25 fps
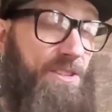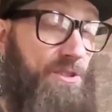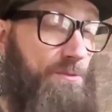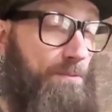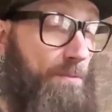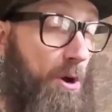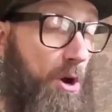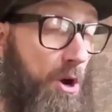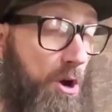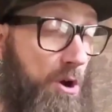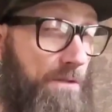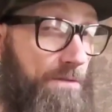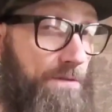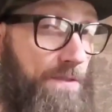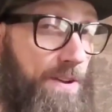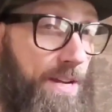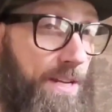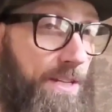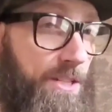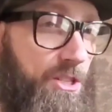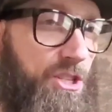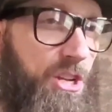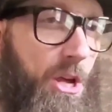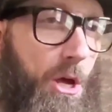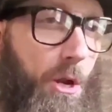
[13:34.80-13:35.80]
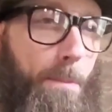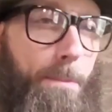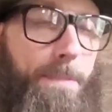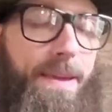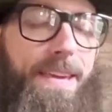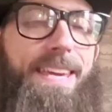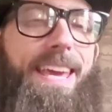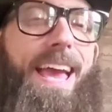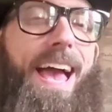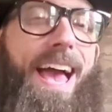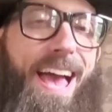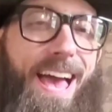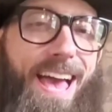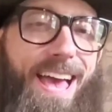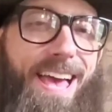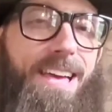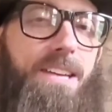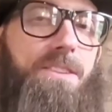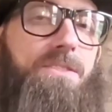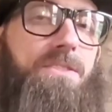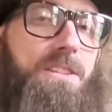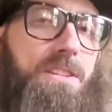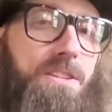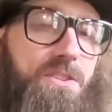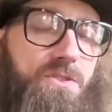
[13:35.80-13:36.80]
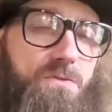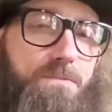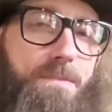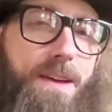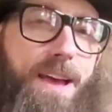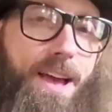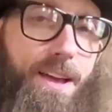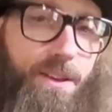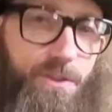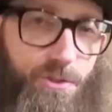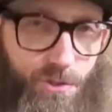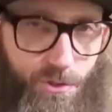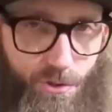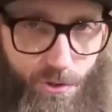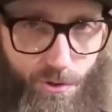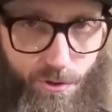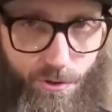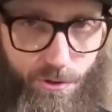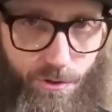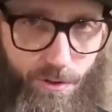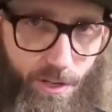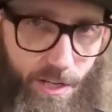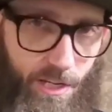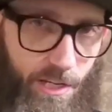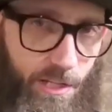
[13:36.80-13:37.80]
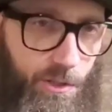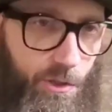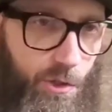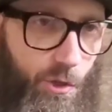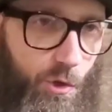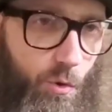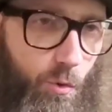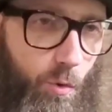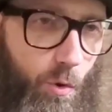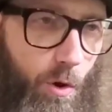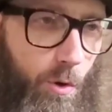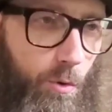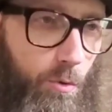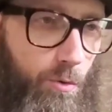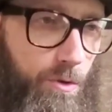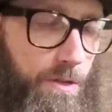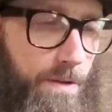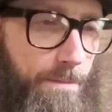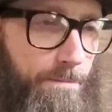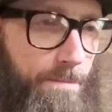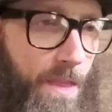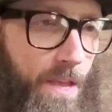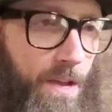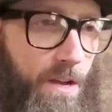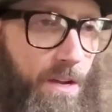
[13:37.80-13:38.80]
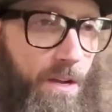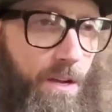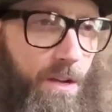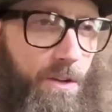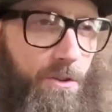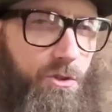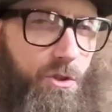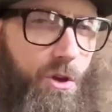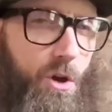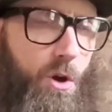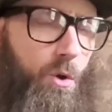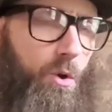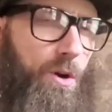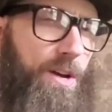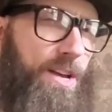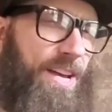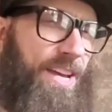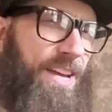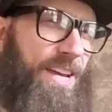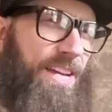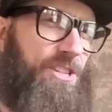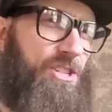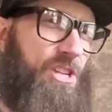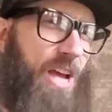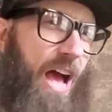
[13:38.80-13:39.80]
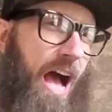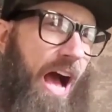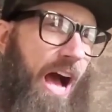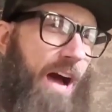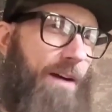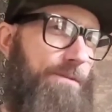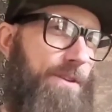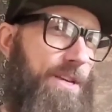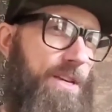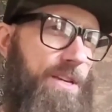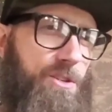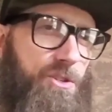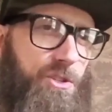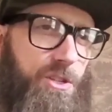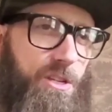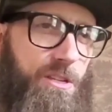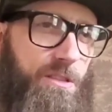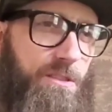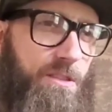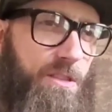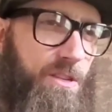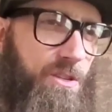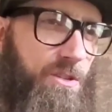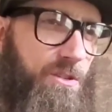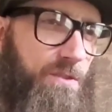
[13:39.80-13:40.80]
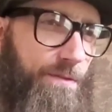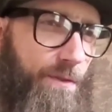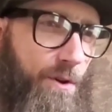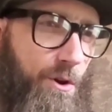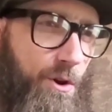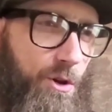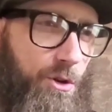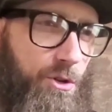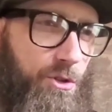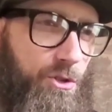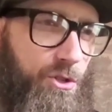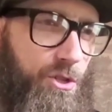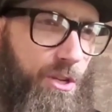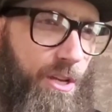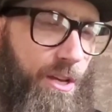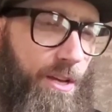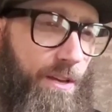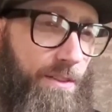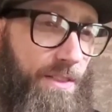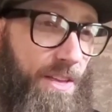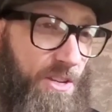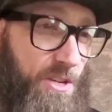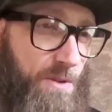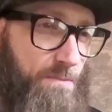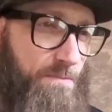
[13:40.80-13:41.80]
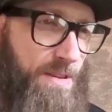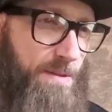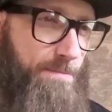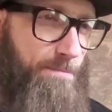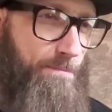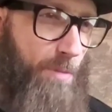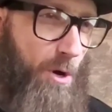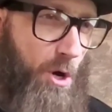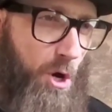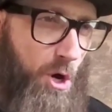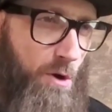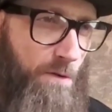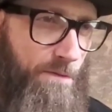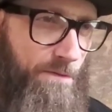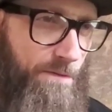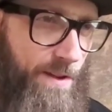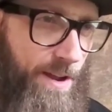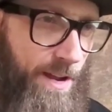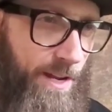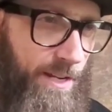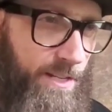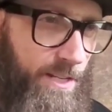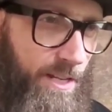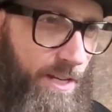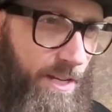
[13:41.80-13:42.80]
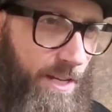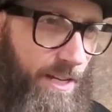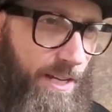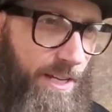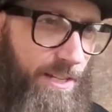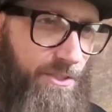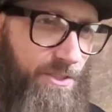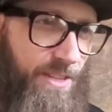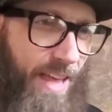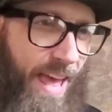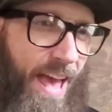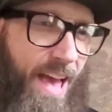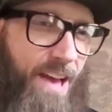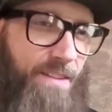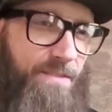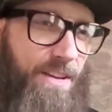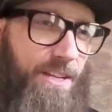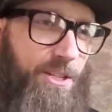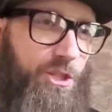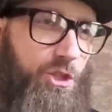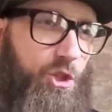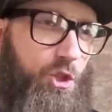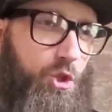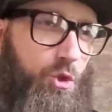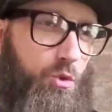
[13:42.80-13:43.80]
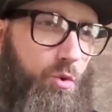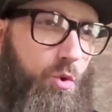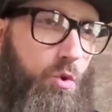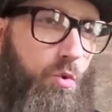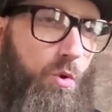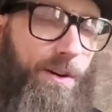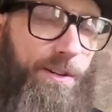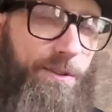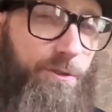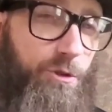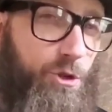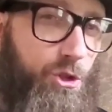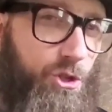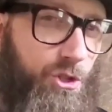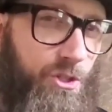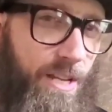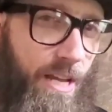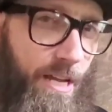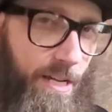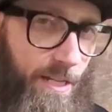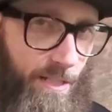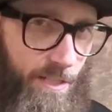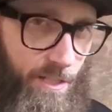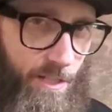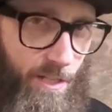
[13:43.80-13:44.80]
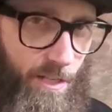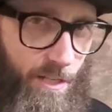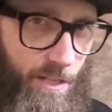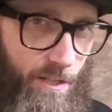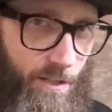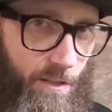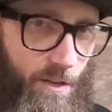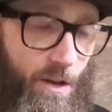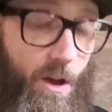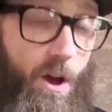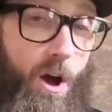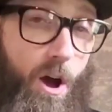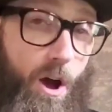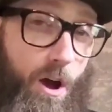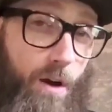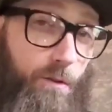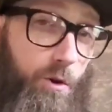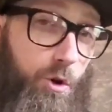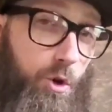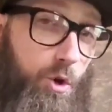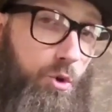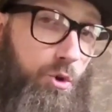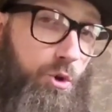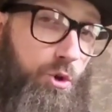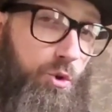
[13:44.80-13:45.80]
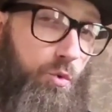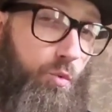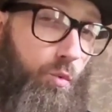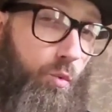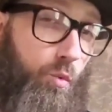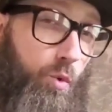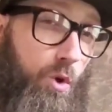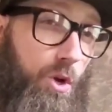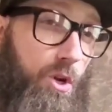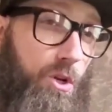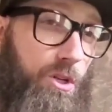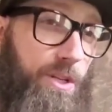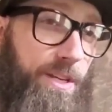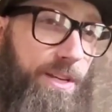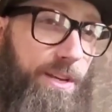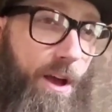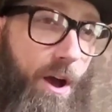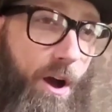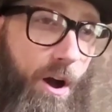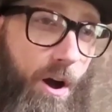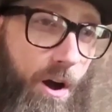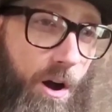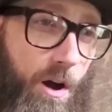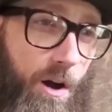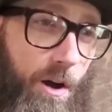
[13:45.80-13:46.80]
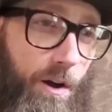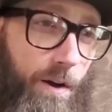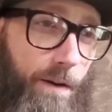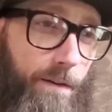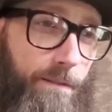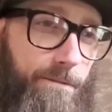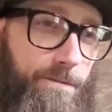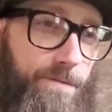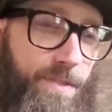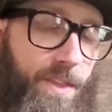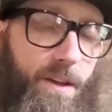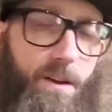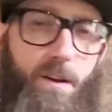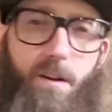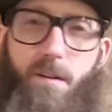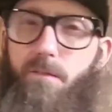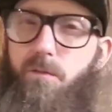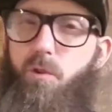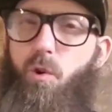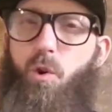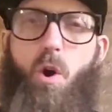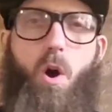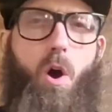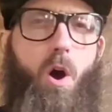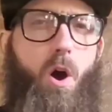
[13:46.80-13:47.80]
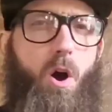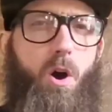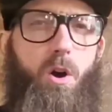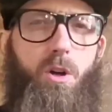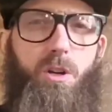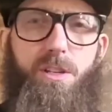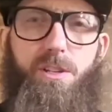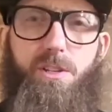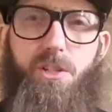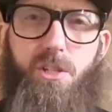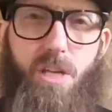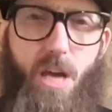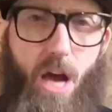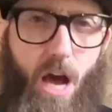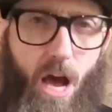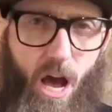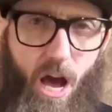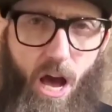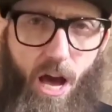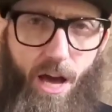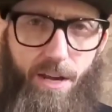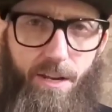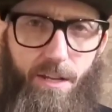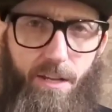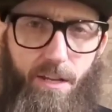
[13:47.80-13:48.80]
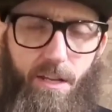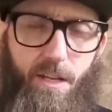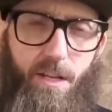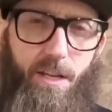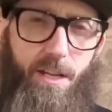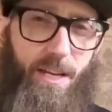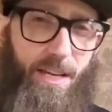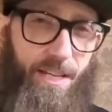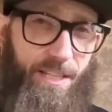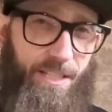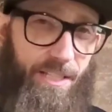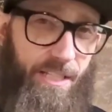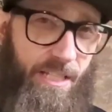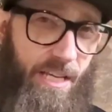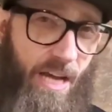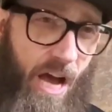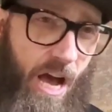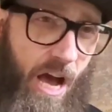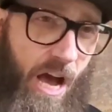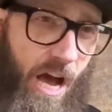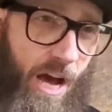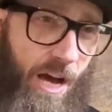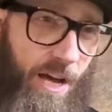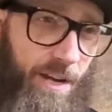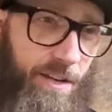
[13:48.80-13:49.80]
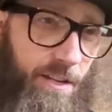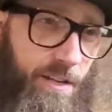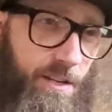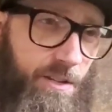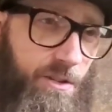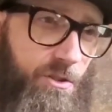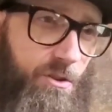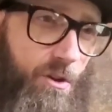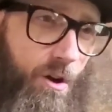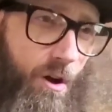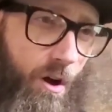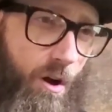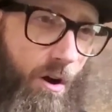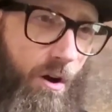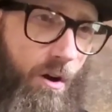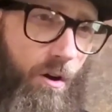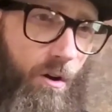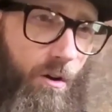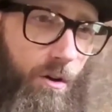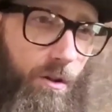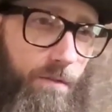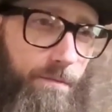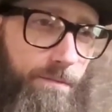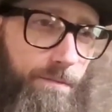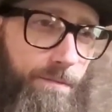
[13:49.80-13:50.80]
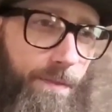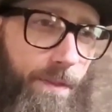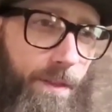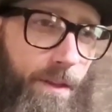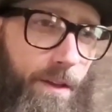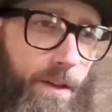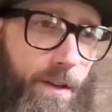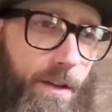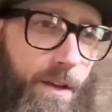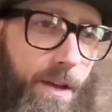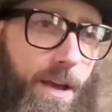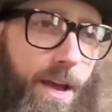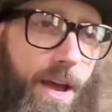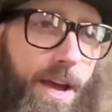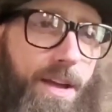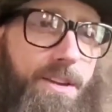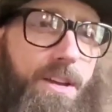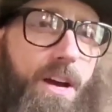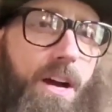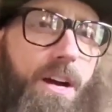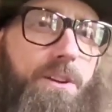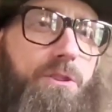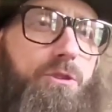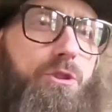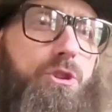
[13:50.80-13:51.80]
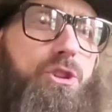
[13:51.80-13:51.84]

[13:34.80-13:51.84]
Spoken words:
that is perfect shall be as his master, end quote. So it's obvious in this verse that to be perfect is to have a true understanding of who you really are. For all is God, and God is all. And to